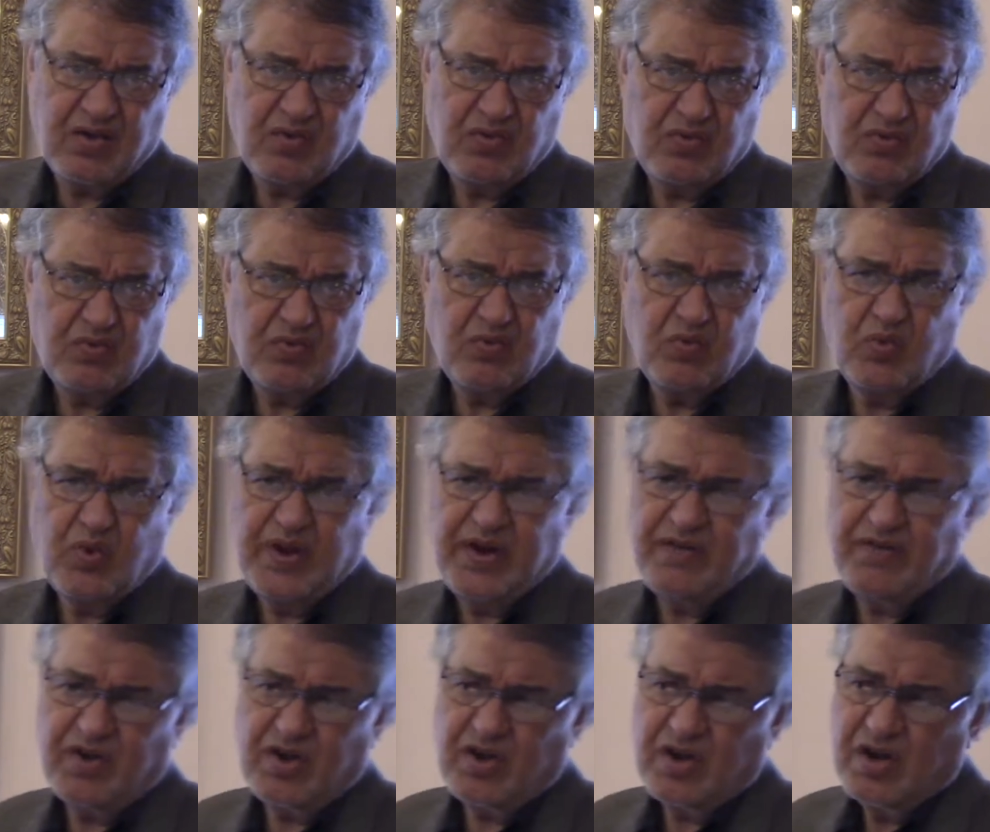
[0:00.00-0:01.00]
Whatever
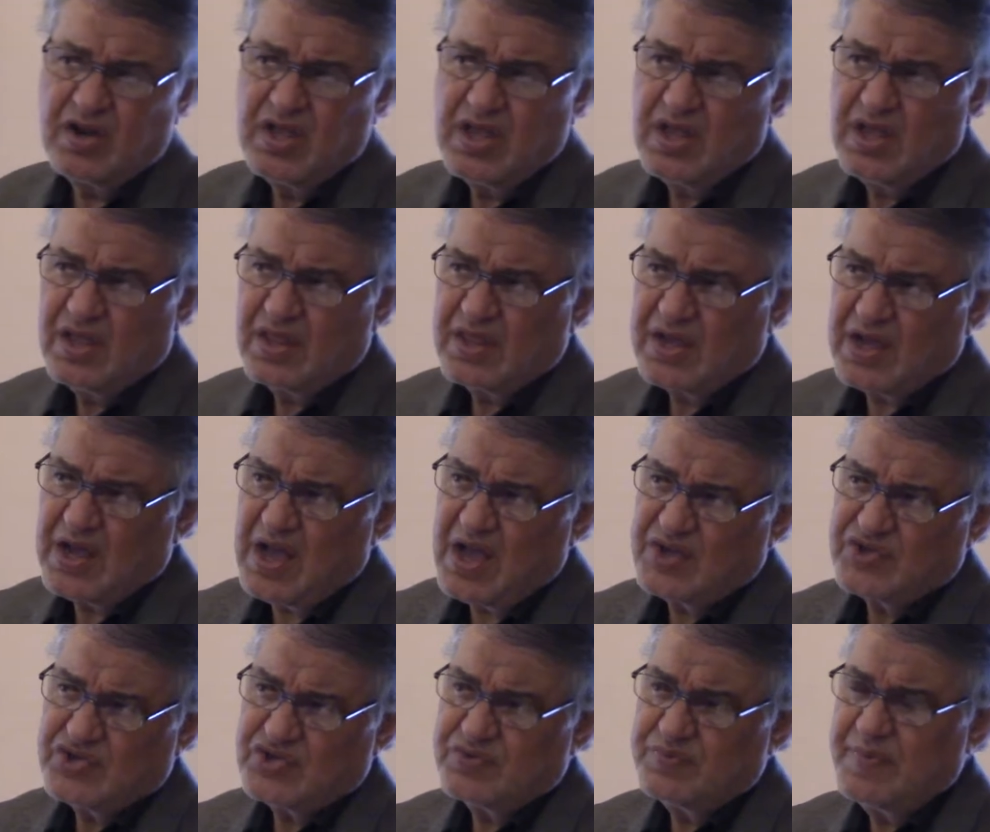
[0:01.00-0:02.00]
the causes
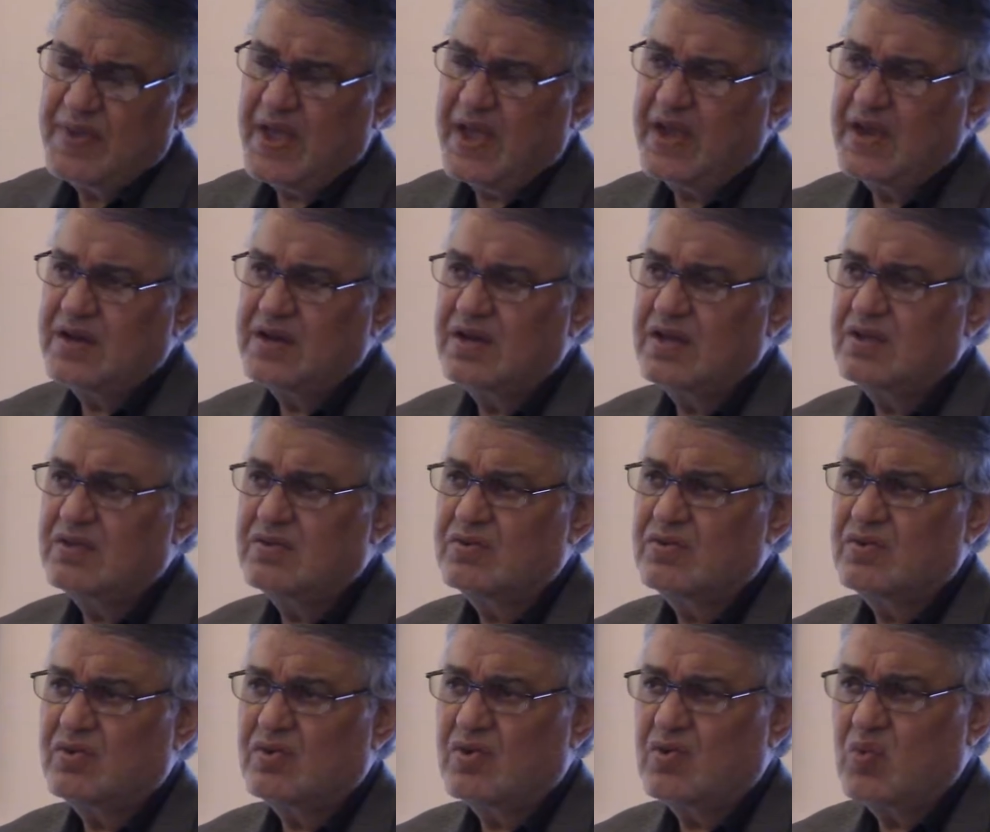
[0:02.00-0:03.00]
behind it or
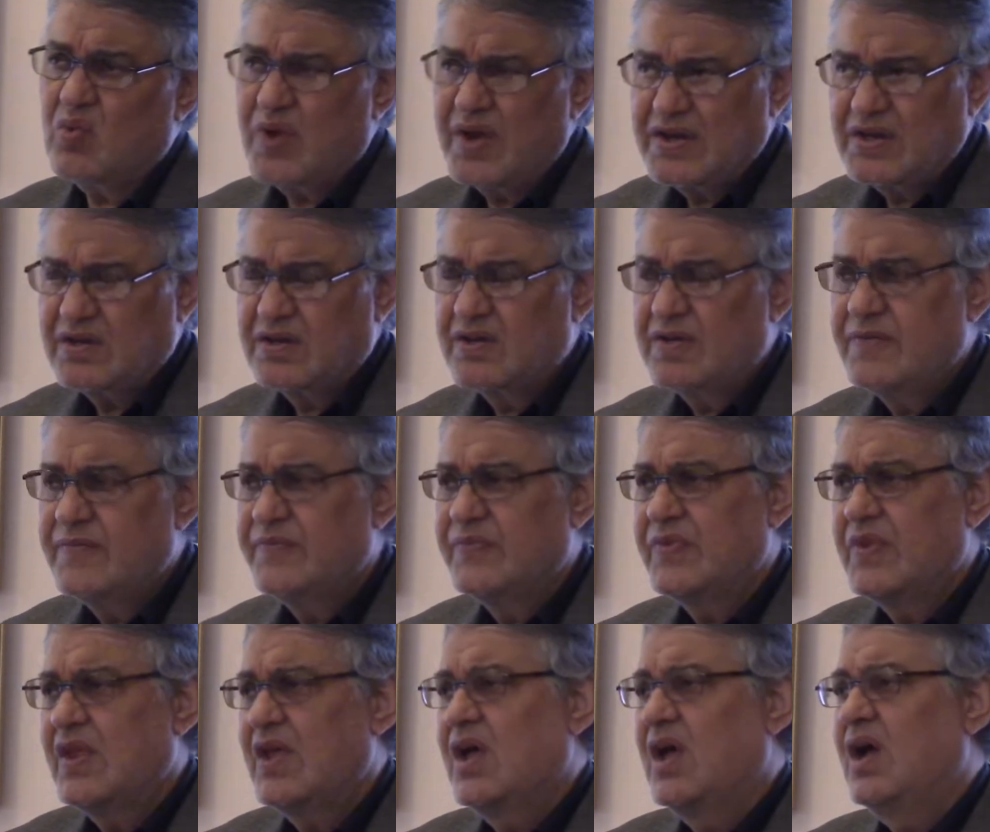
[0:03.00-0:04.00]
what
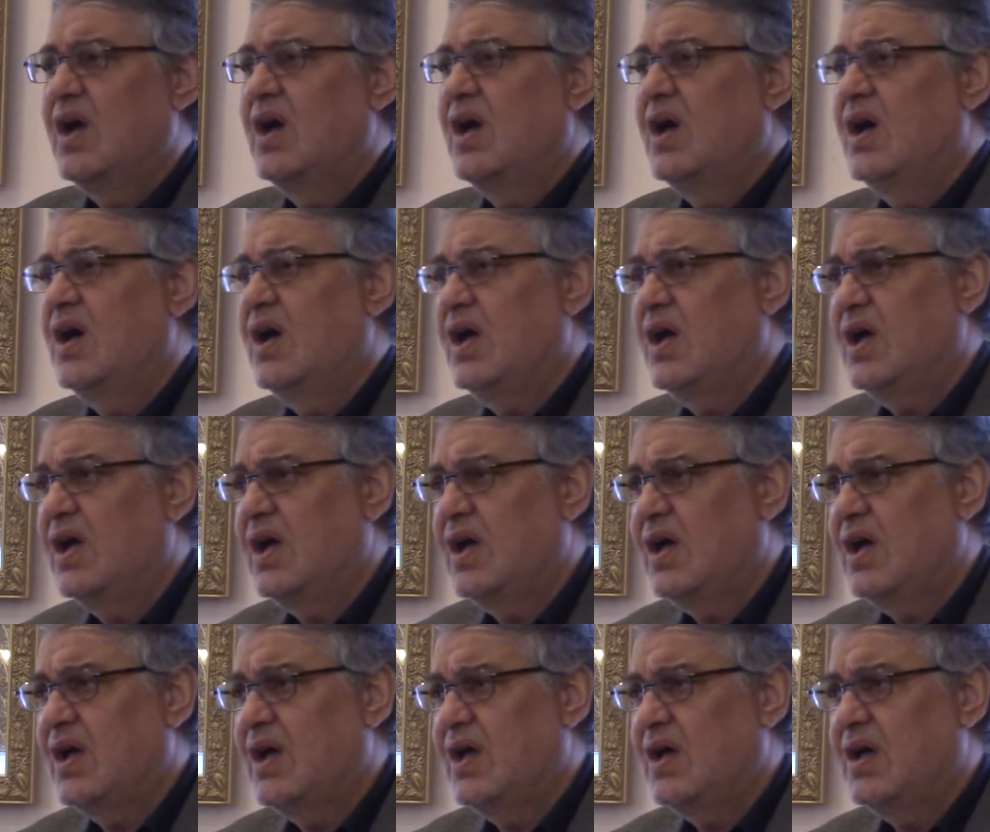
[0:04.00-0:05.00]
uh,
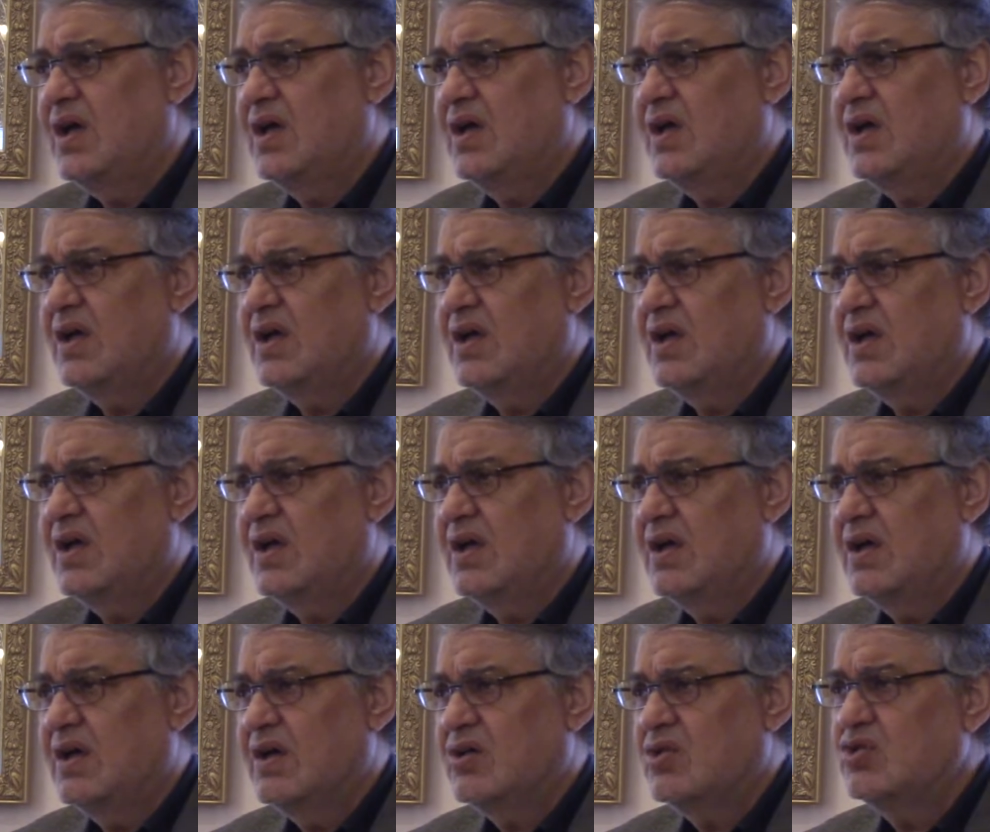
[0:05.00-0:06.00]
uh,
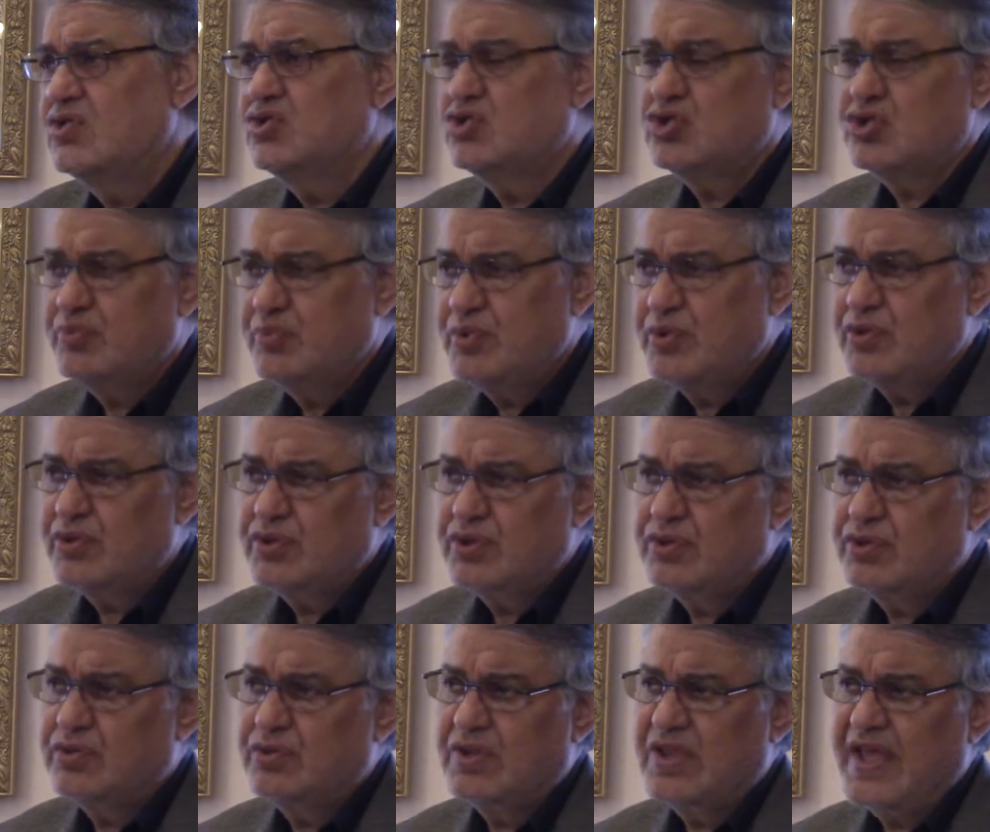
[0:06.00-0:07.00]
contributed to
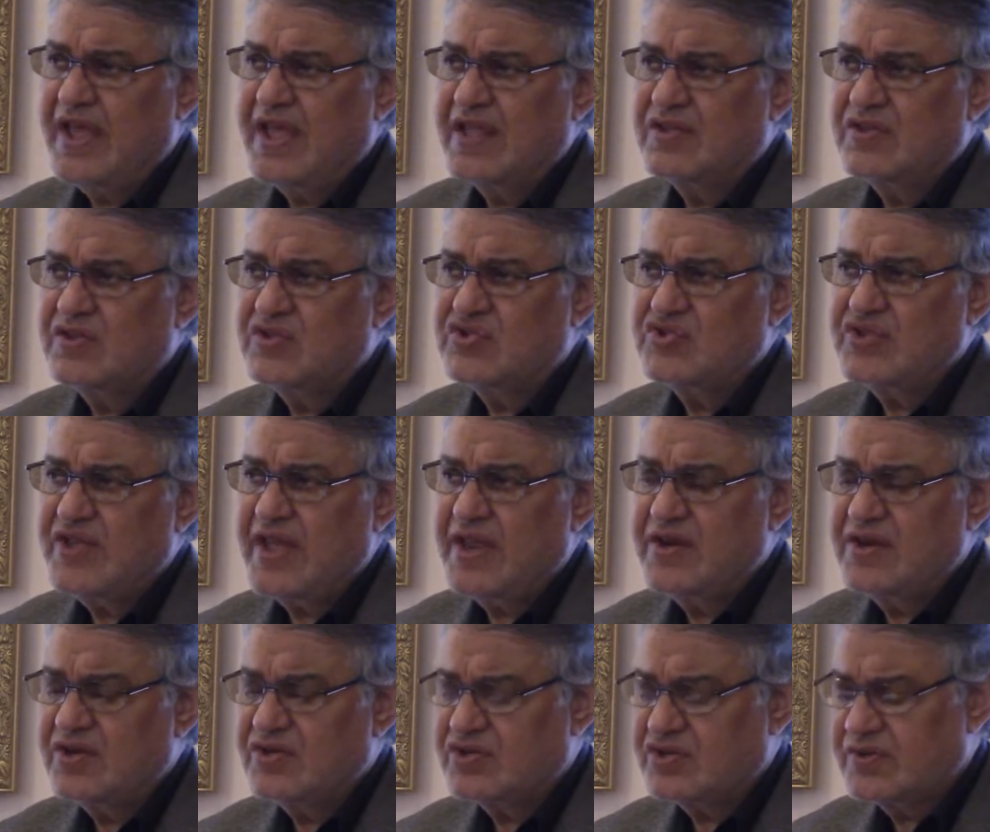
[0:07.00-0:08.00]
that
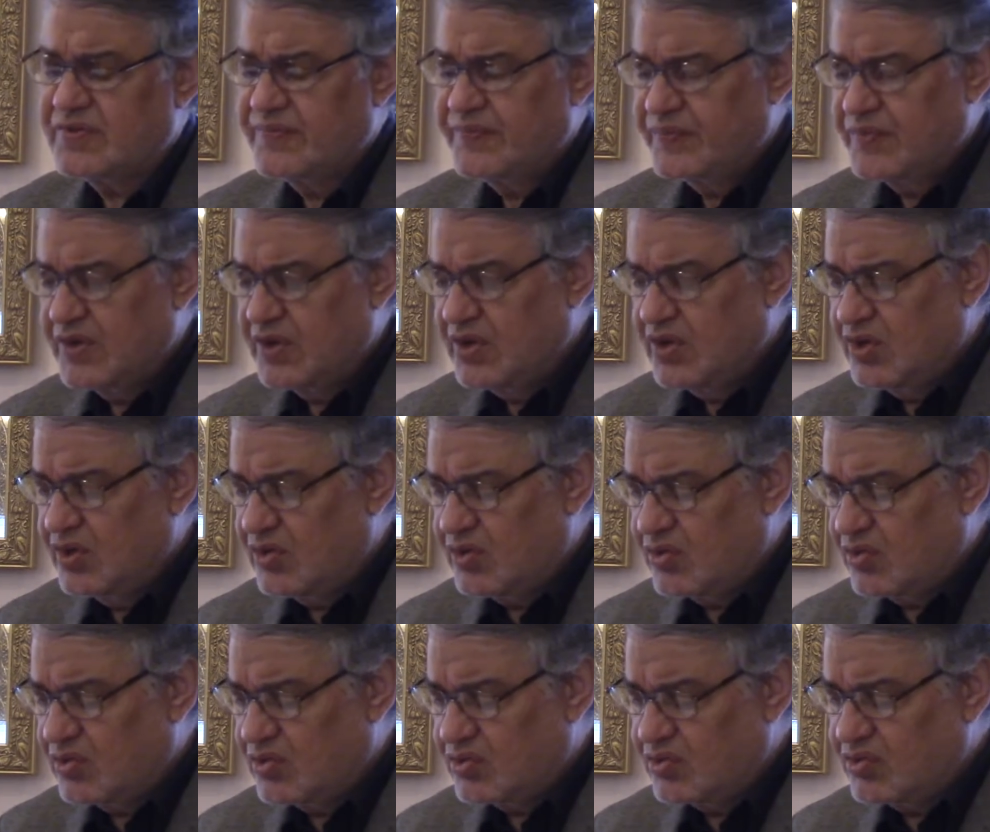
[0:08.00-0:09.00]
sadness or
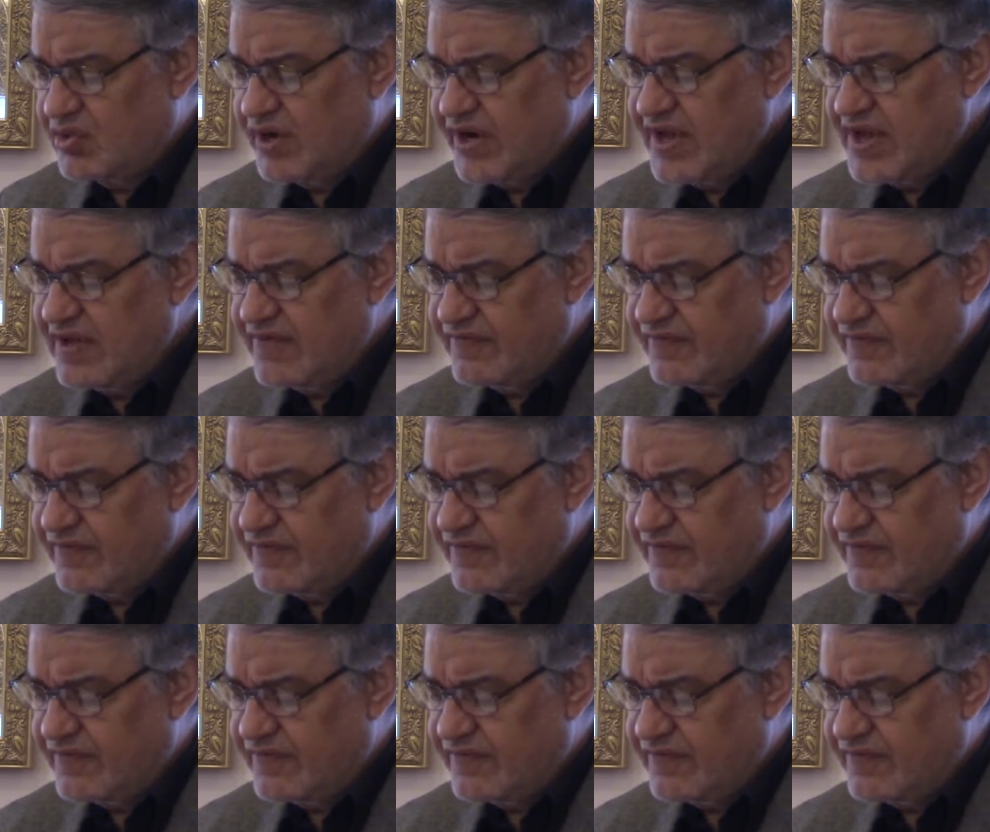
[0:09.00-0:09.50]
grief,